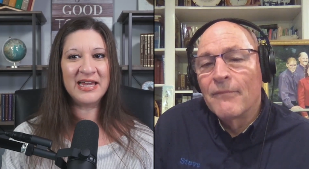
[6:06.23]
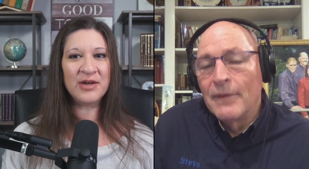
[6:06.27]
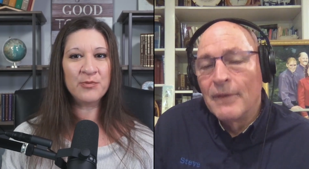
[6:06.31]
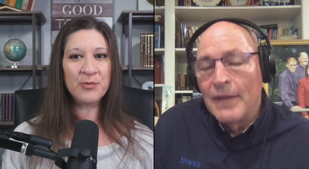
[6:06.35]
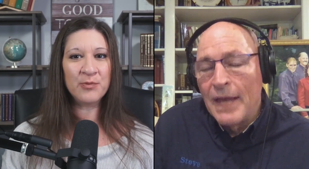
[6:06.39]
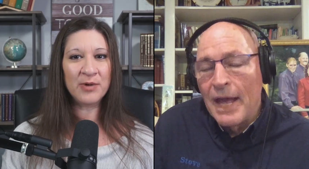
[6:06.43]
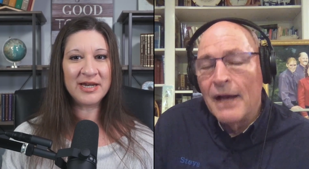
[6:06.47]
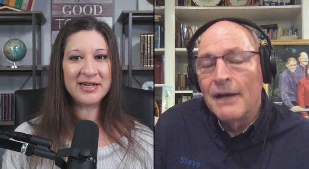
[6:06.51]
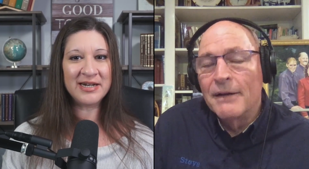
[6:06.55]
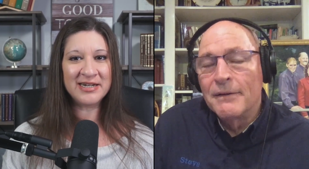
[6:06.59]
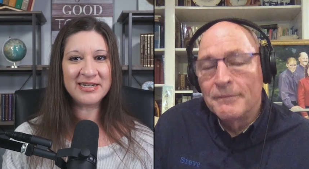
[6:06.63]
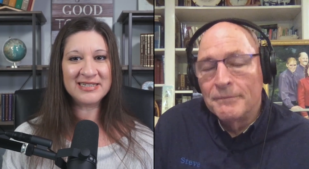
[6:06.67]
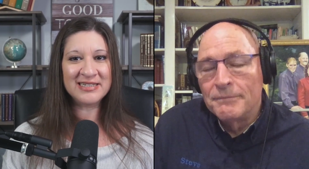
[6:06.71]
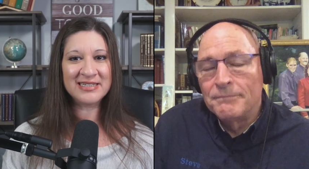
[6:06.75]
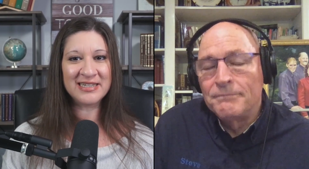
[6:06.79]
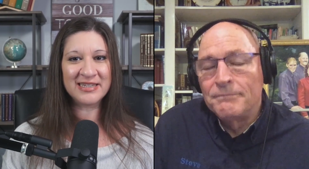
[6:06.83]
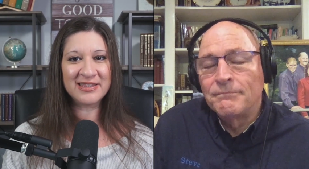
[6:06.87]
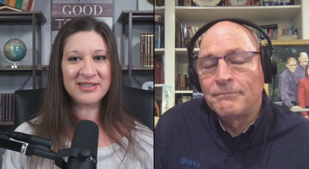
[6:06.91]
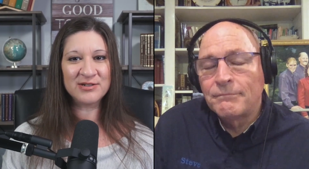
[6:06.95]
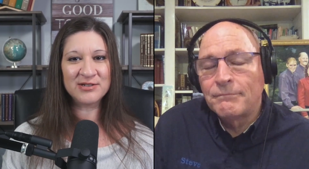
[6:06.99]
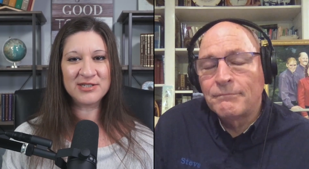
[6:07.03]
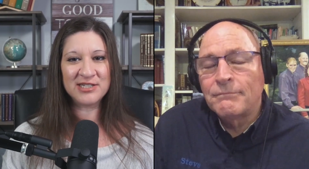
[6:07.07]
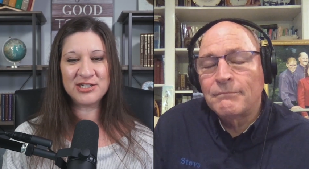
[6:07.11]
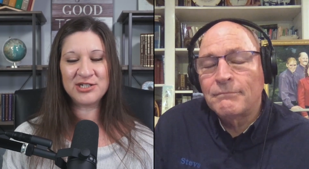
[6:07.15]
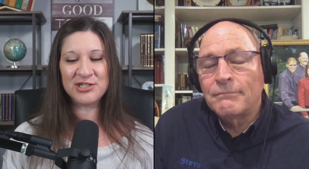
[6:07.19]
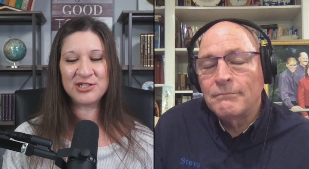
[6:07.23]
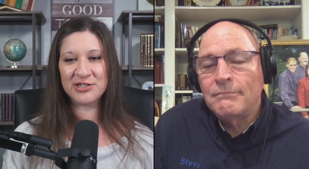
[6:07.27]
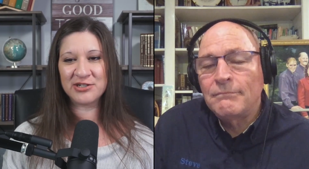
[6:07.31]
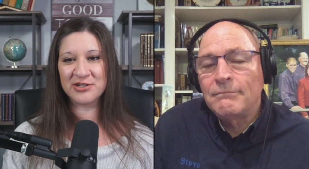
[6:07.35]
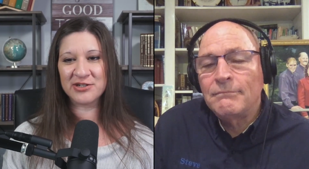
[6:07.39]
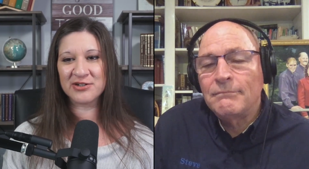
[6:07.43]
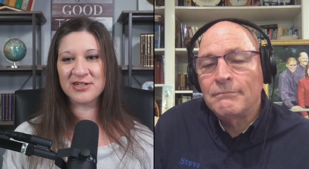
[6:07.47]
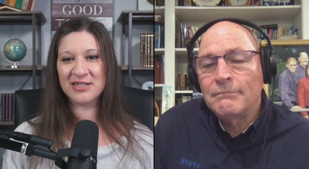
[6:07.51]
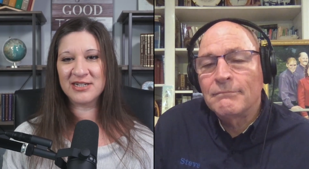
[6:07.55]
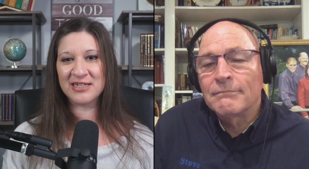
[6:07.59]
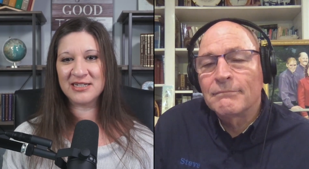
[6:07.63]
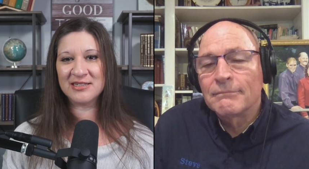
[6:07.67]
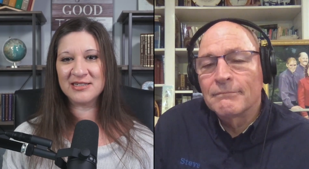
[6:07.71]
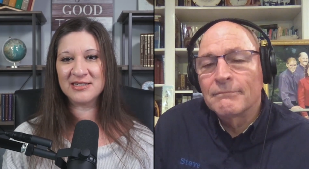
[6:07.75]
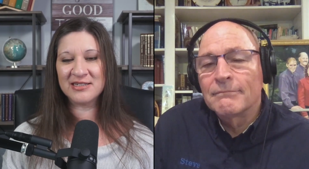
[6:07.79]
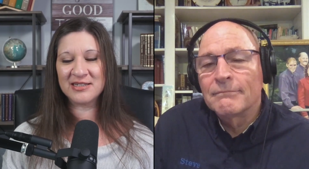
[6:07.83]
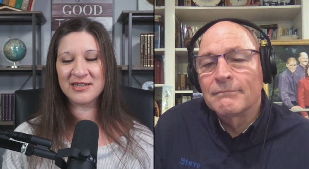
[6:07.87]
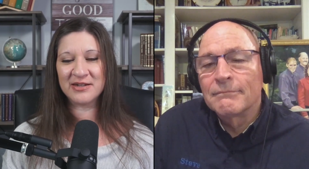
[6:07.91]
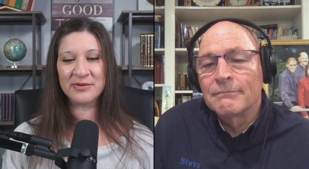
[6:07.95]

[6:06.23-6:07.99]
Speaker 1: and what it is that they're teaching your kids.